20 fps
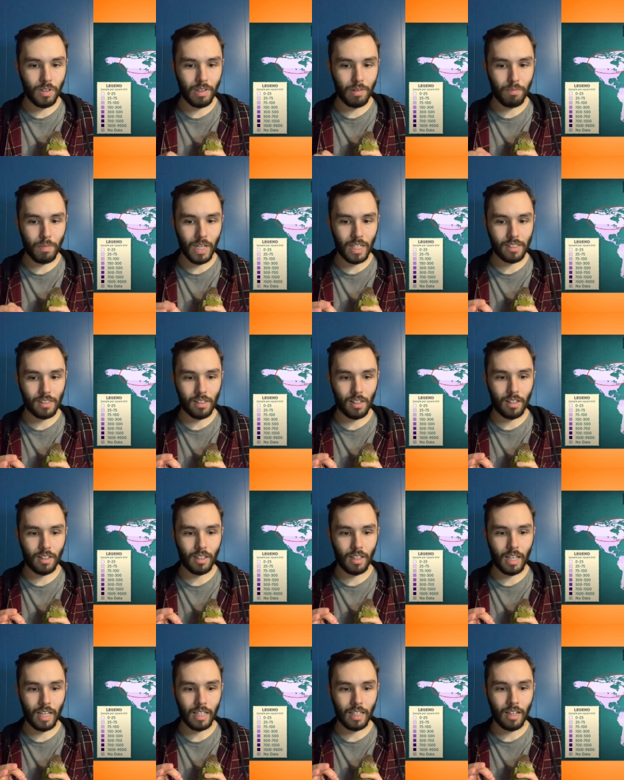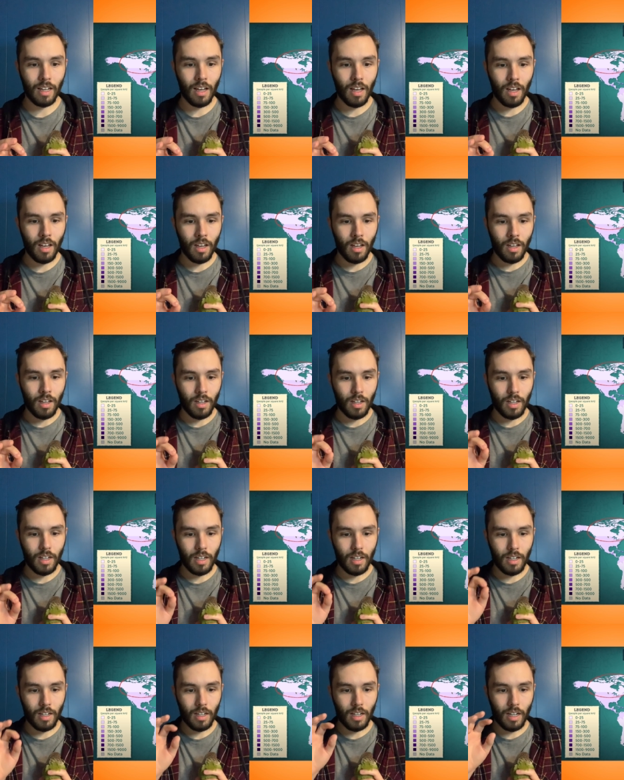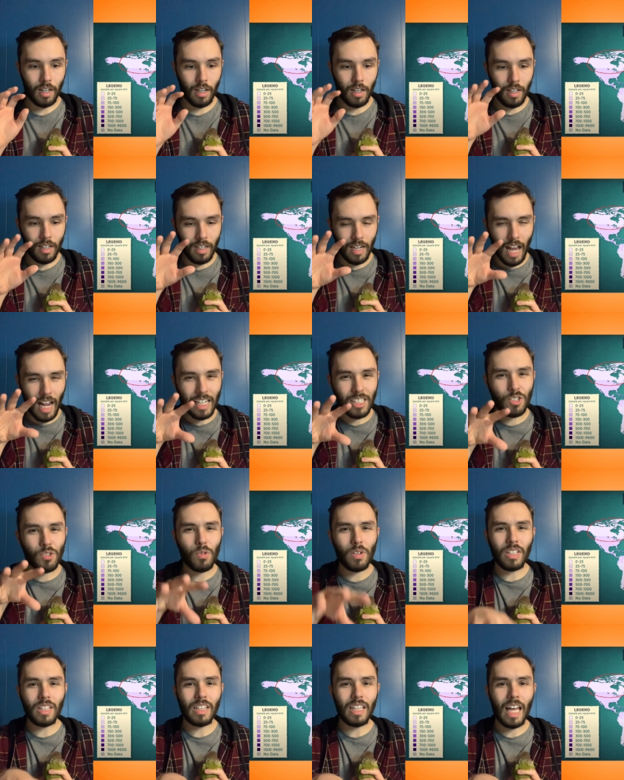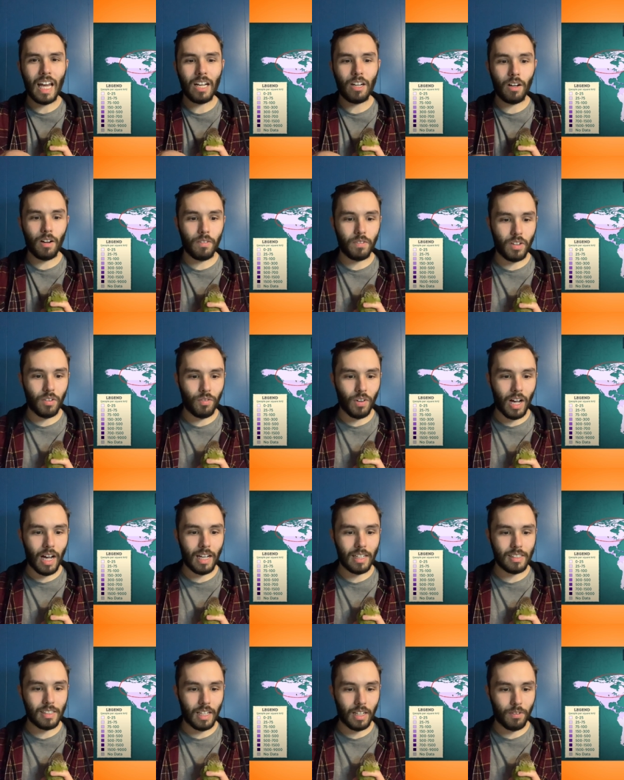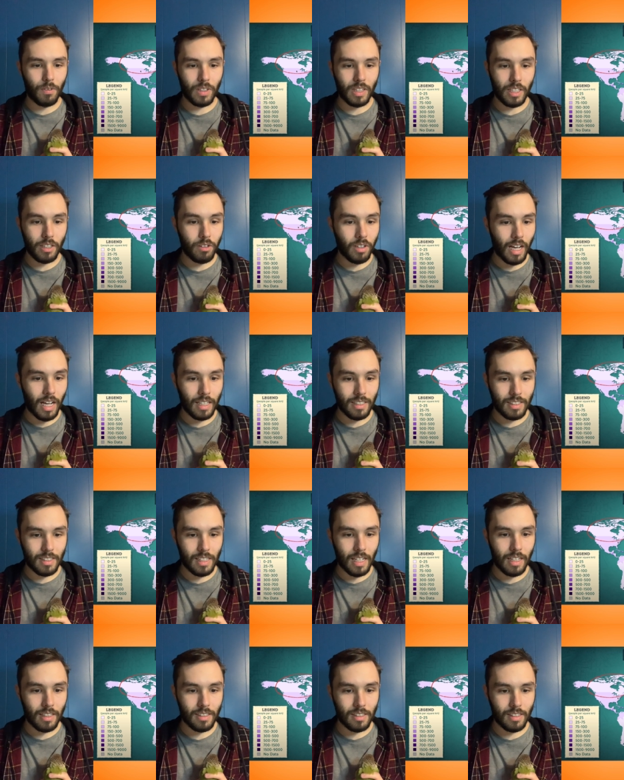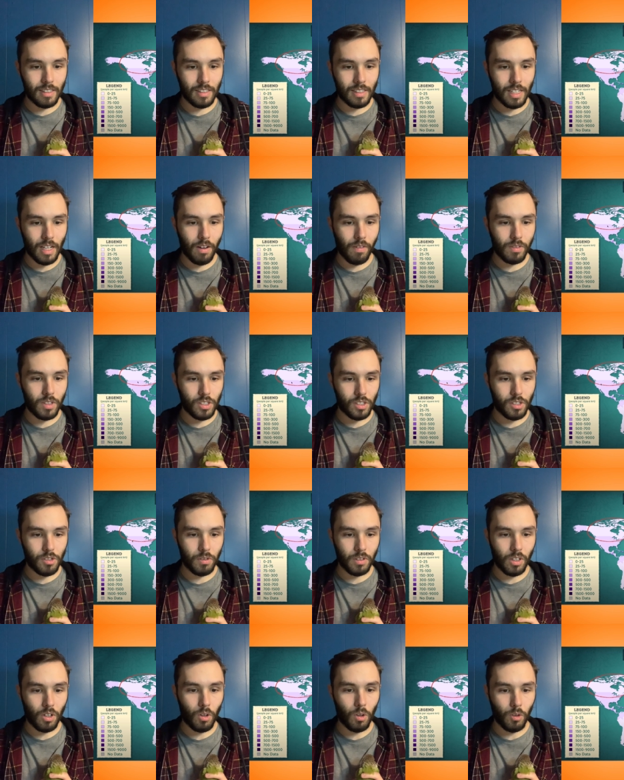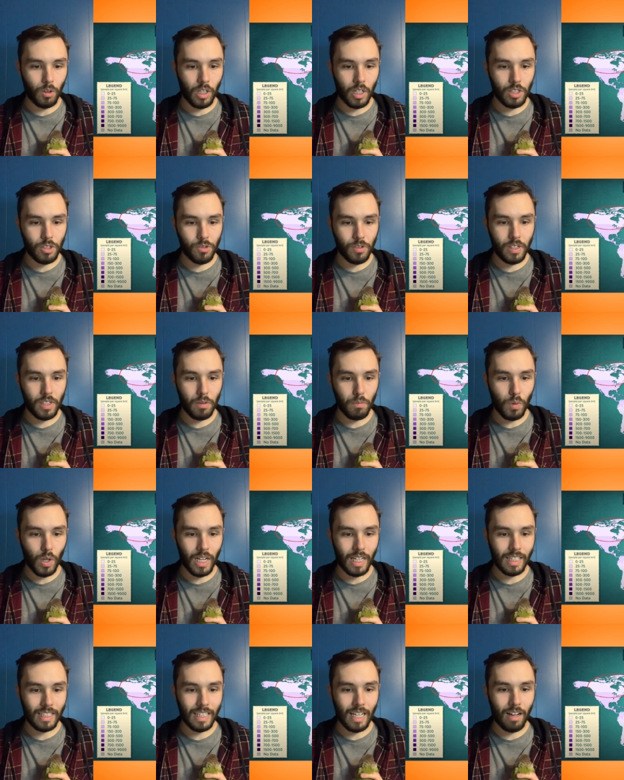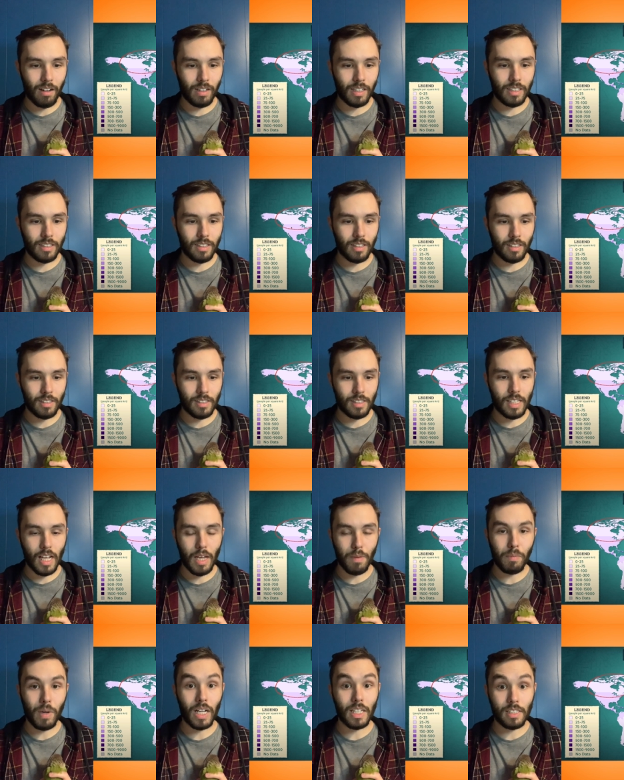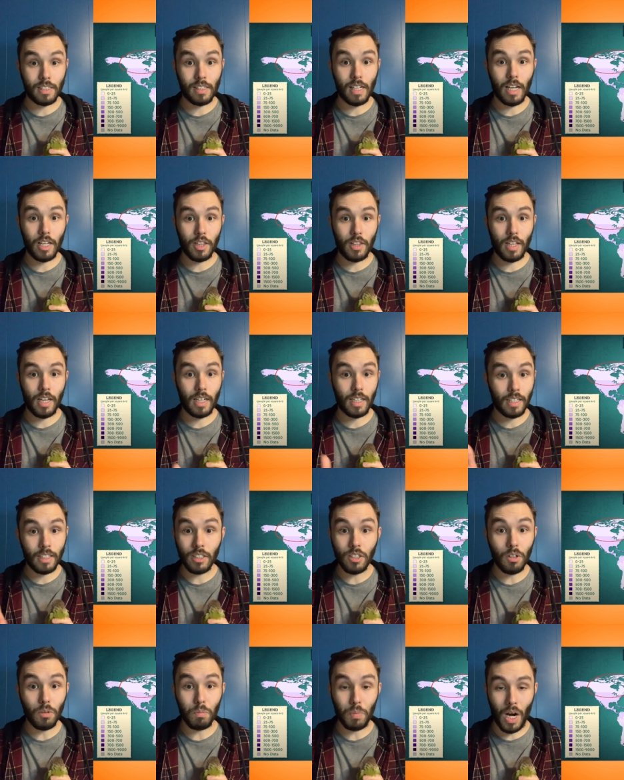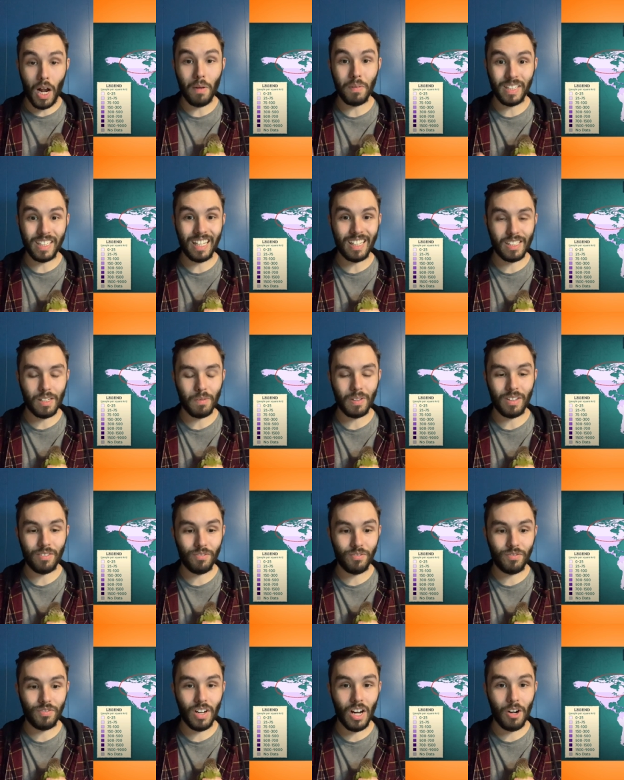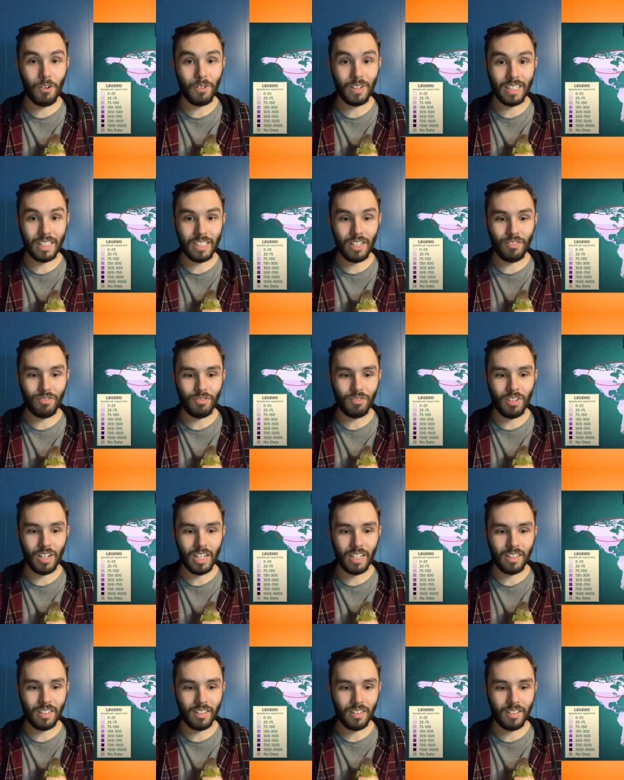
it based on like uh, an extra layer of divides. Like with the United States, instead of just doing the whole country, you break it down into state by state thing, and you'll probably get something very different.